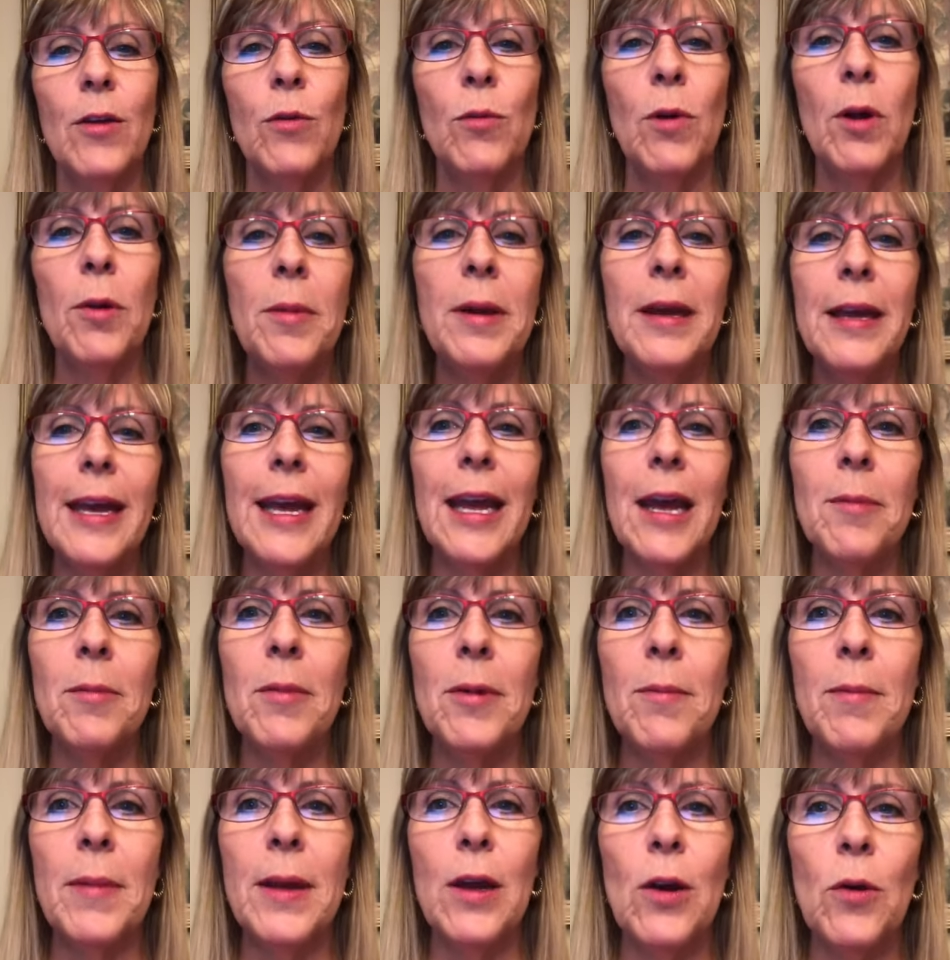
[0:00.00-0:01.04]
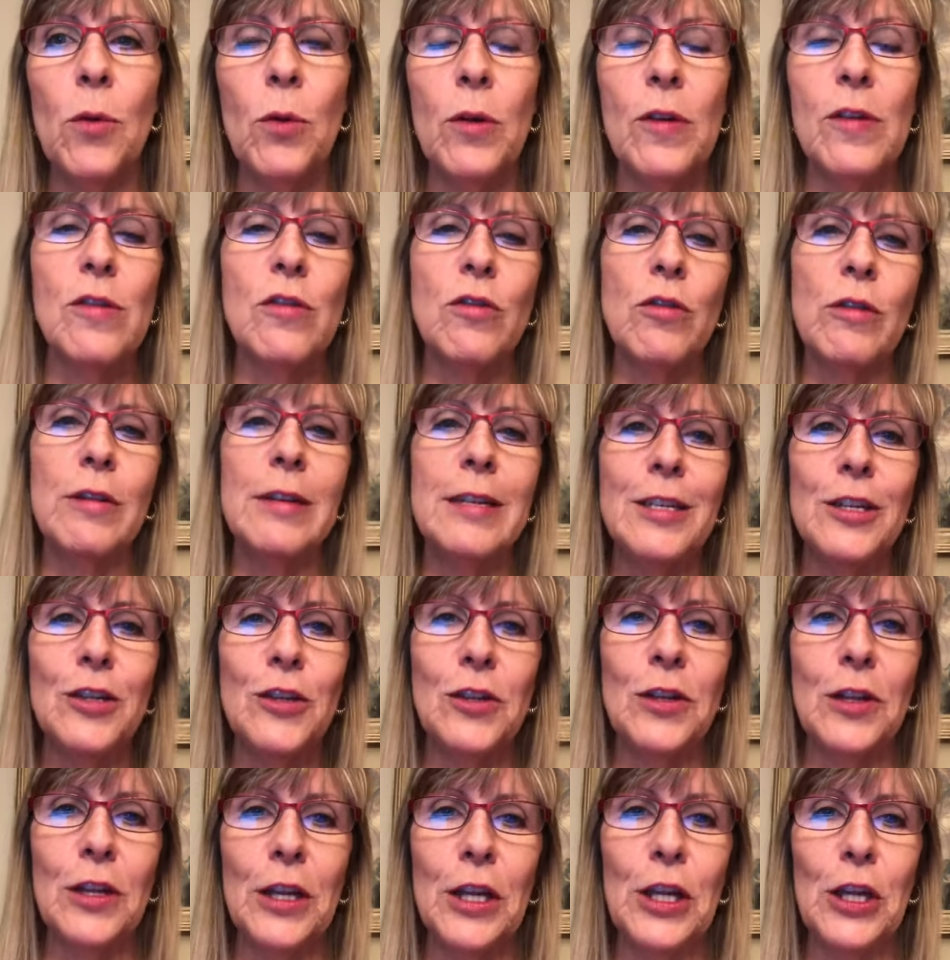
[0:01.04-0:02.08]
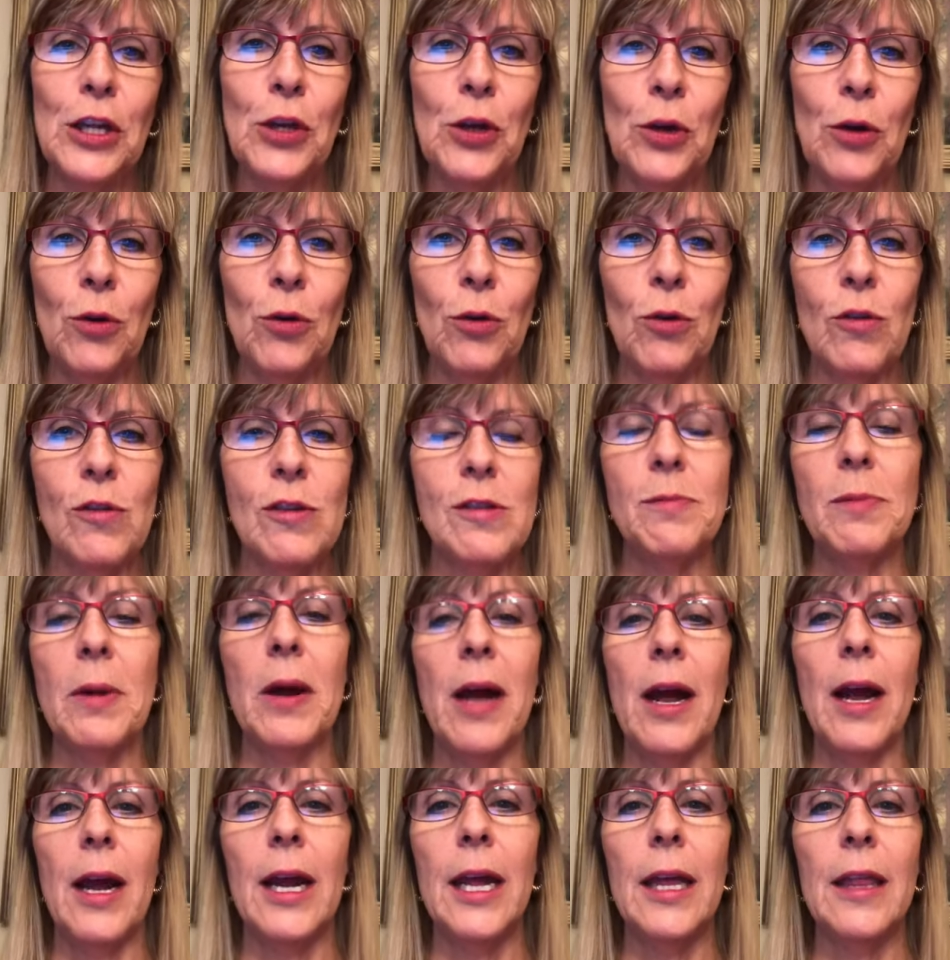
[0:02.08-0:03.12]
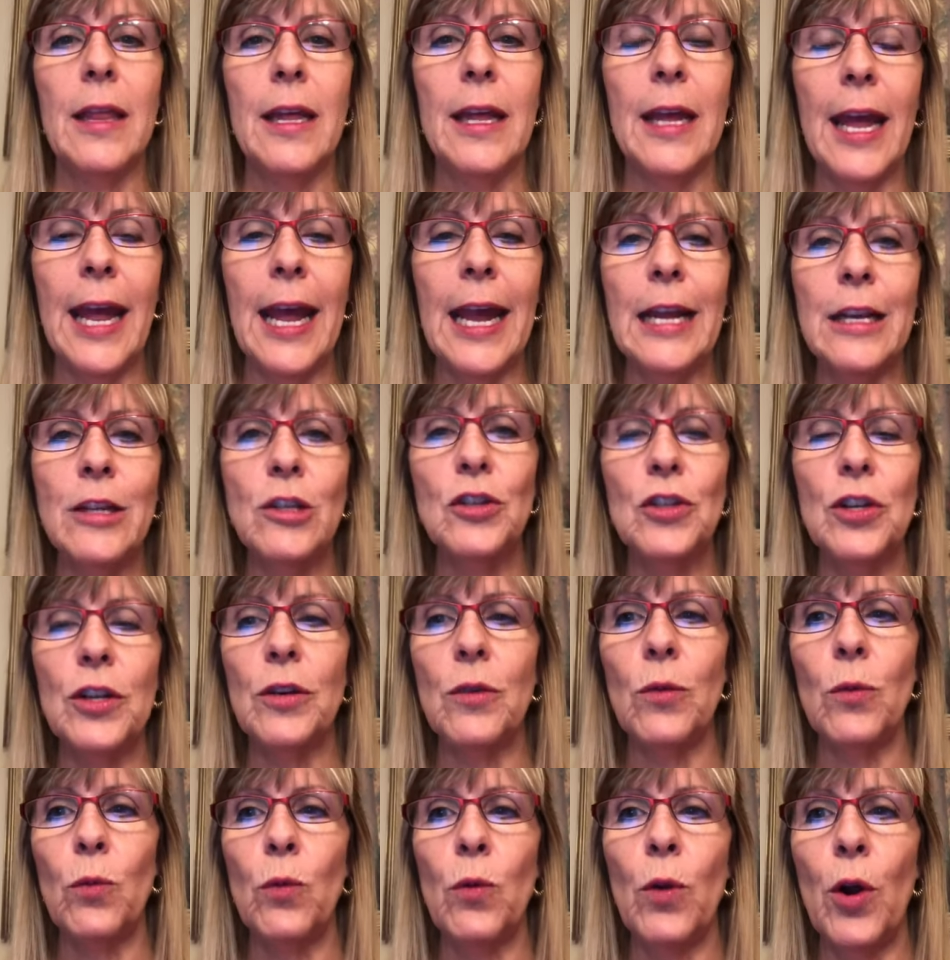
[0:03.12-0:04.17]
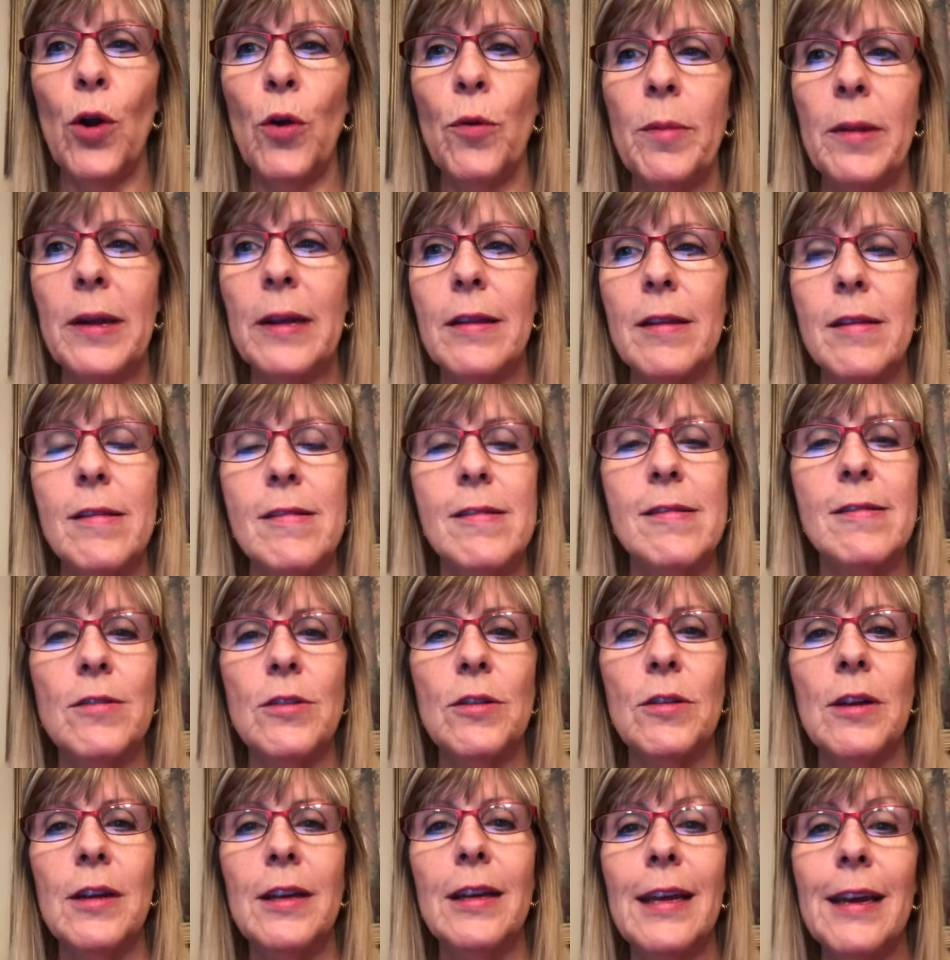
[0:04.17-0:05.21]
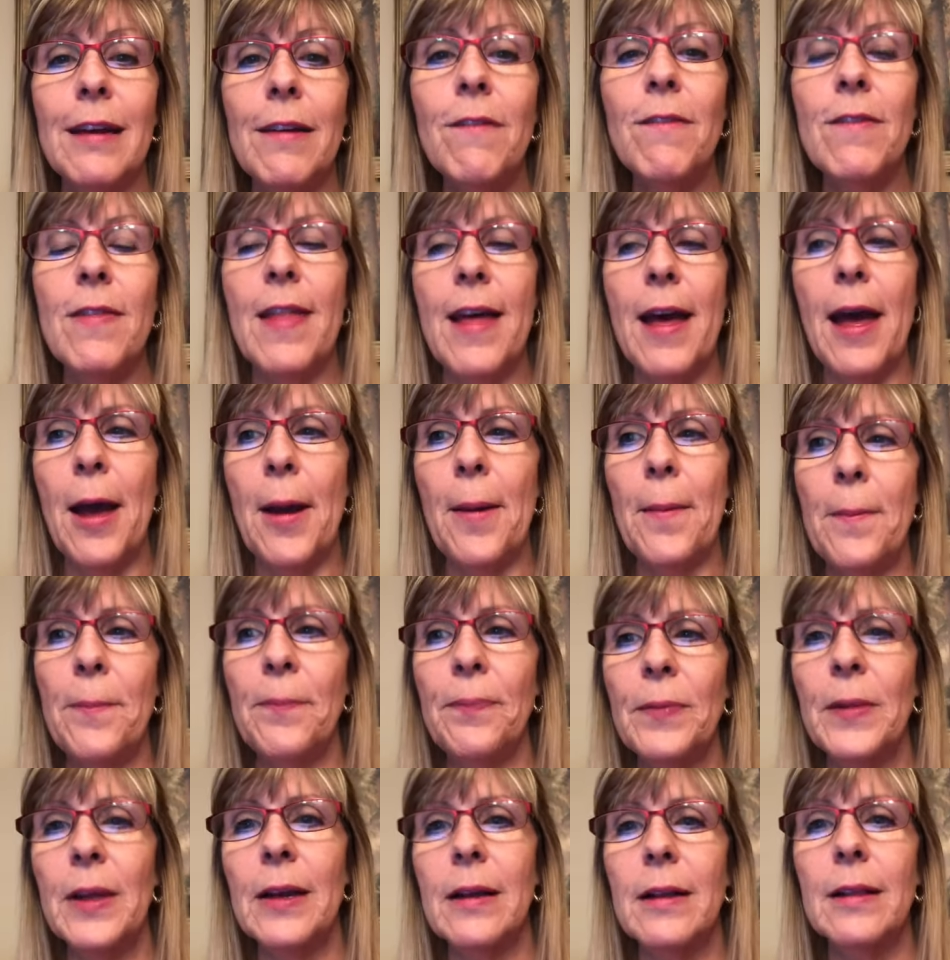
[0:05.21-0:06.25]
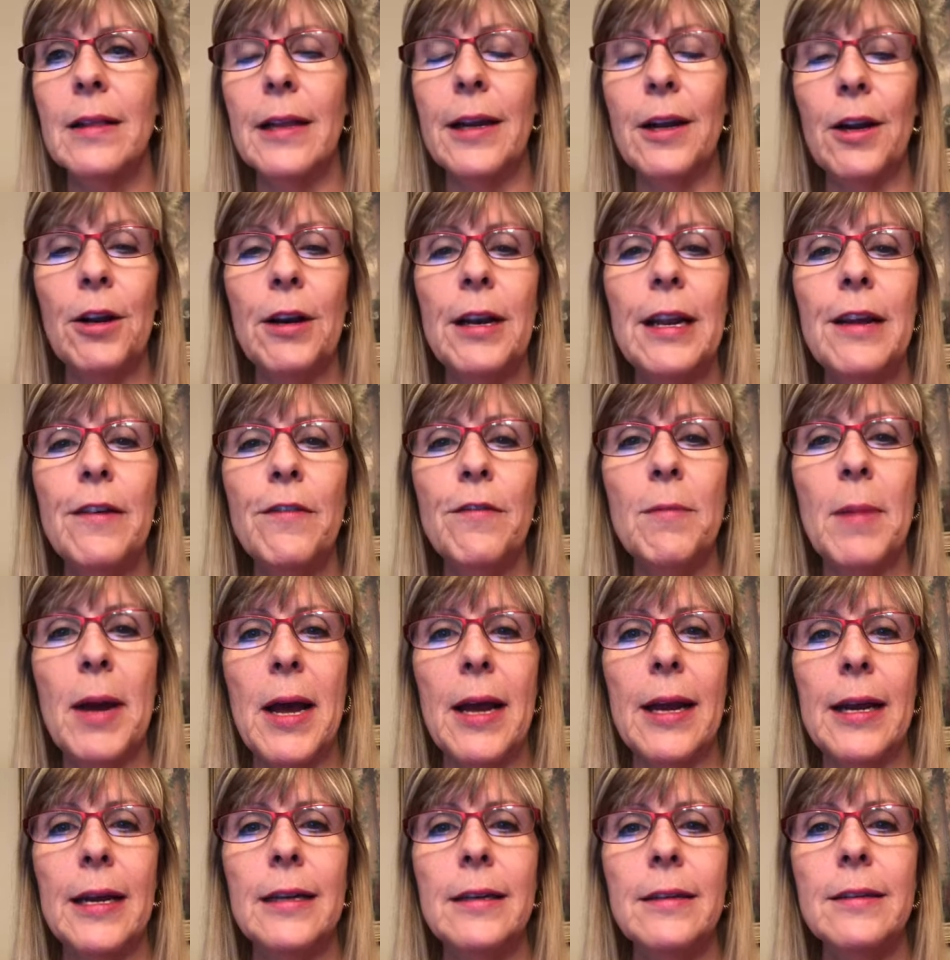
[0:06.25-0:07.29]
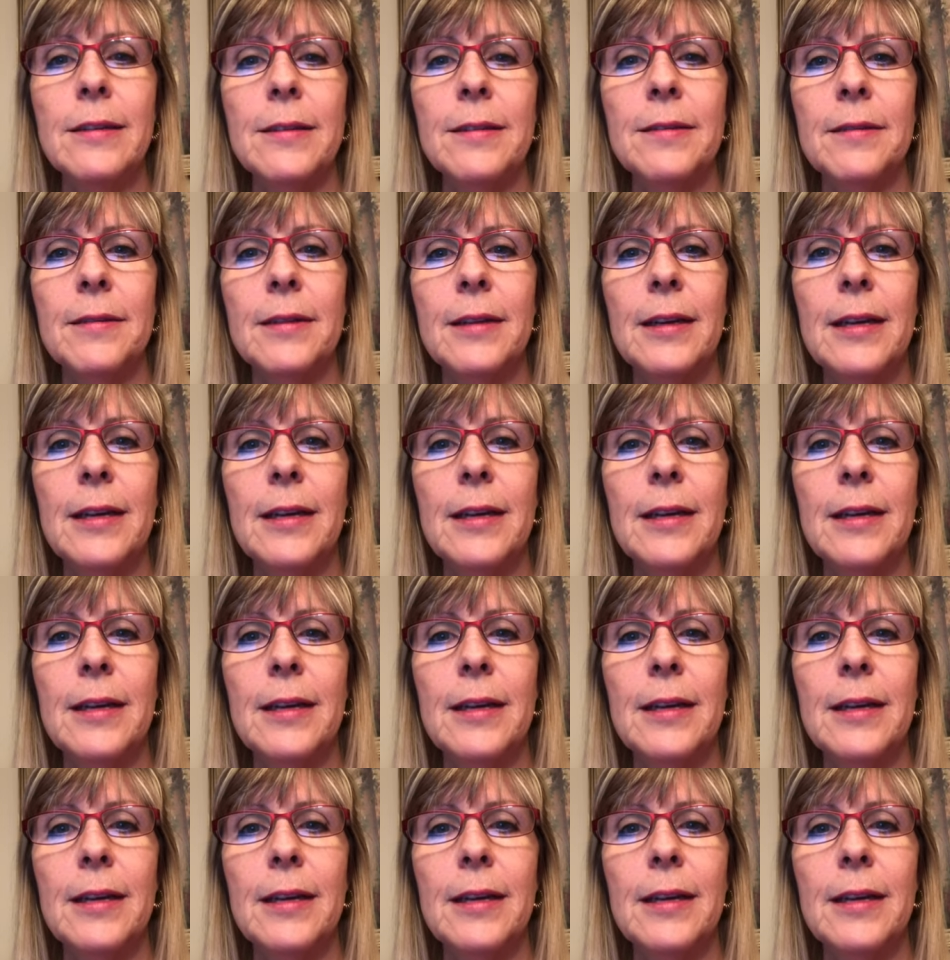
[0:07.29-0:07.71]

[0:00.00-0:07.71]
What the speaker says: Roman chamomile was traditionally used by the ancient Romans to give them clarity of mind